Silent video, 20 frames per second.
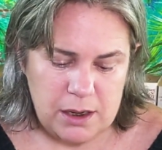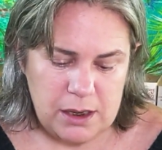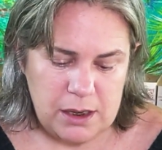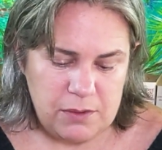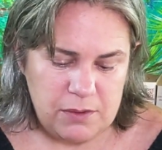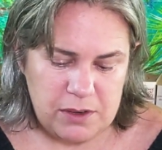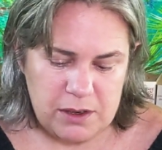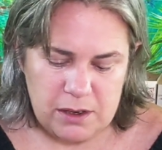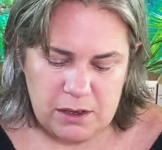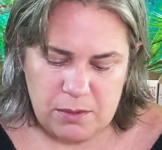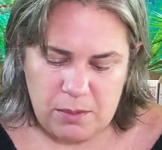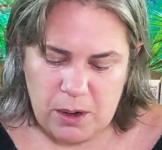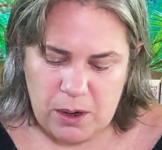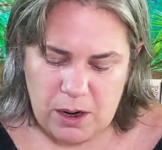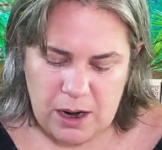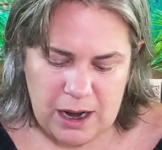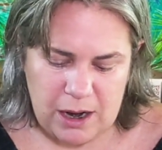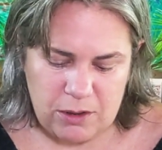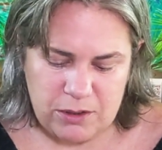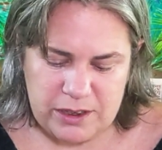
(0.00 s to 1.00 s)
even no
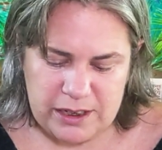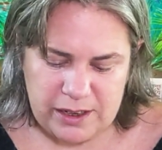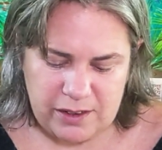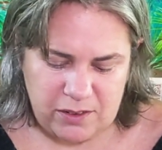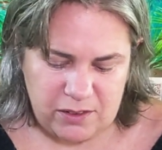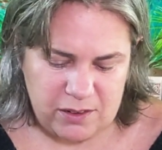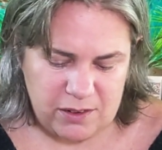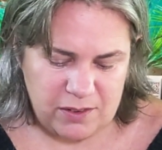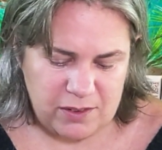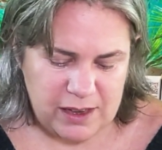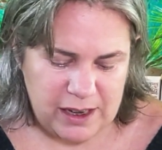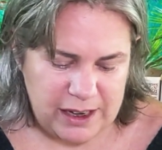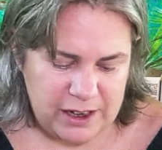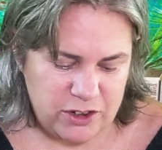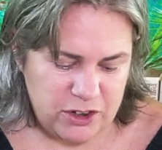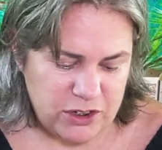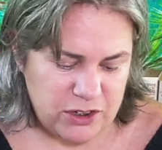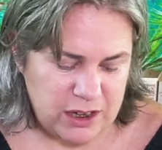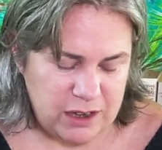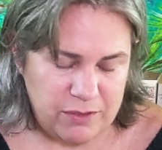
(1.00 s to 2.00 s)
matter how dense this
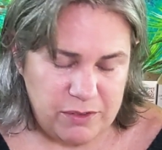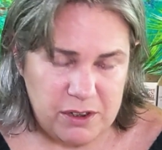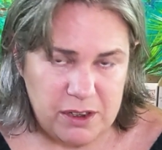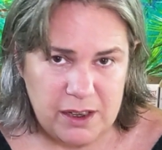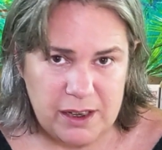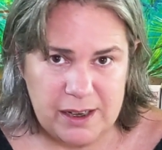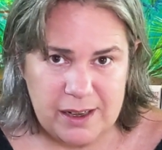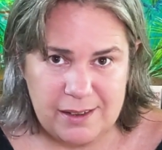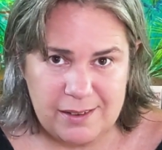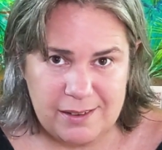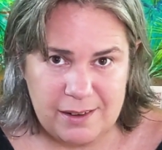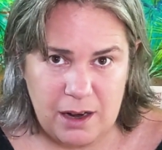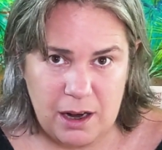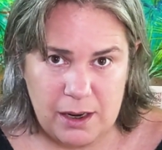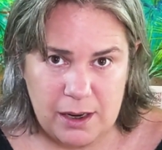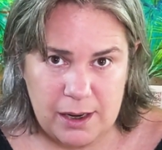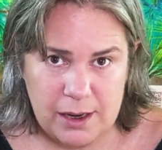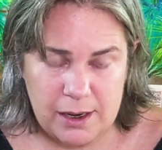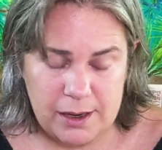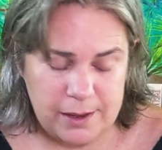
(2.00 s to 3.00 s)
gauge is, I feel like it's
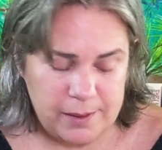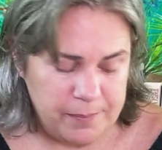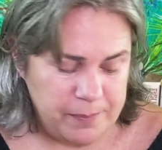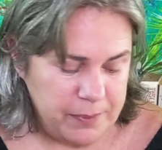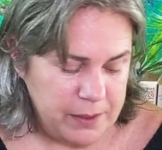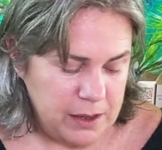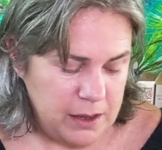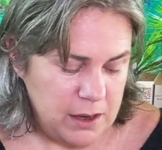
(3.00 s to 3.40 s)
not gonna,